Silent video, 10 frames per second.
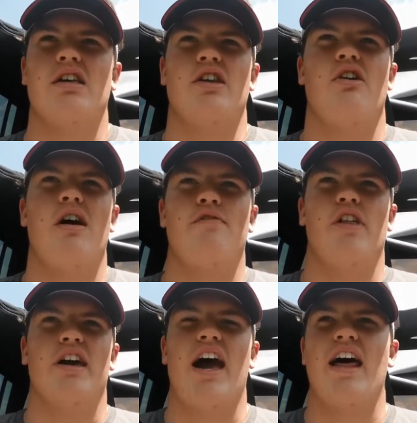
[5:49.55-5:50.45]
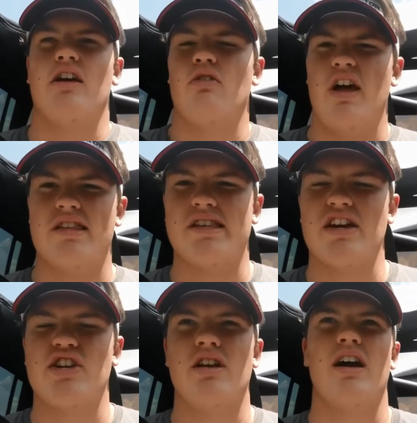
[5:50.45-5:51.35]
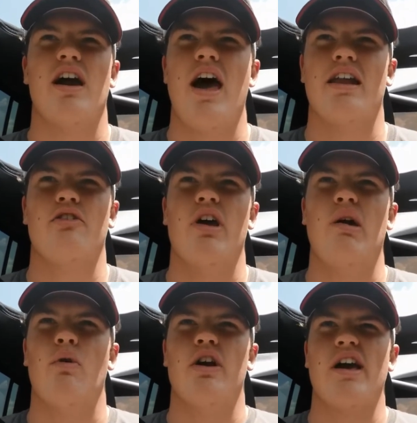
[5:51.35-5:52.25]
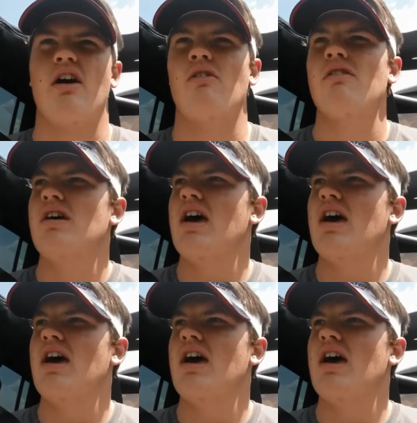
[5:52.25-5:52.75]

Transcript: You know, I feel like I had a great session. I had a great workout.